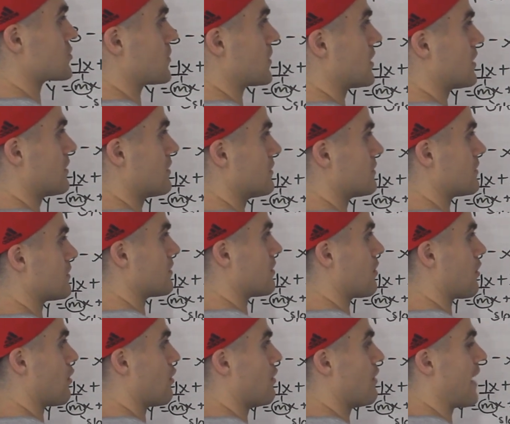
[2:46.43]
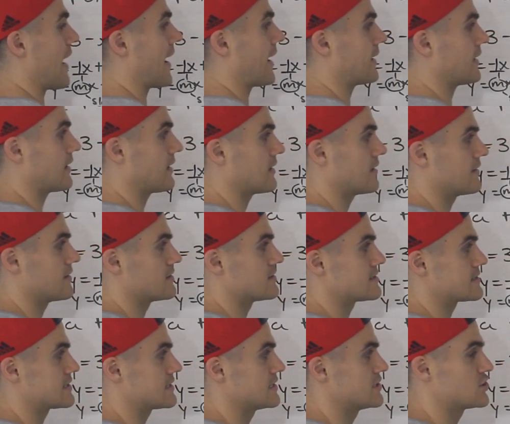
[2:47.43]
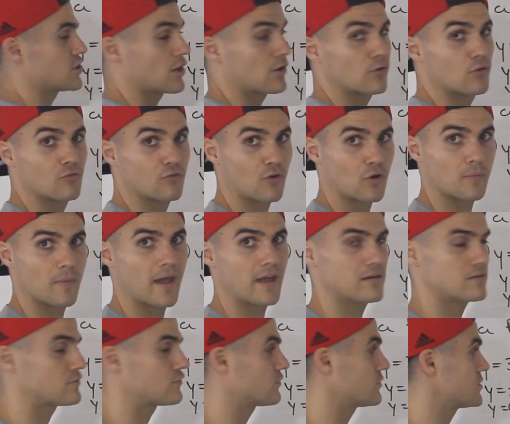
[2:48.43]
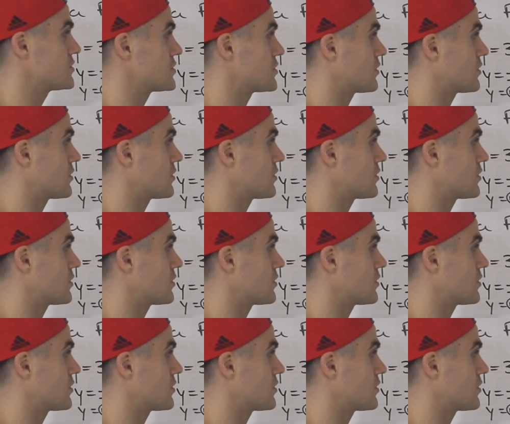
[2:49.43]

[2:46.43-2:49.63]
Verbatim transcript: squared. That is the general format for a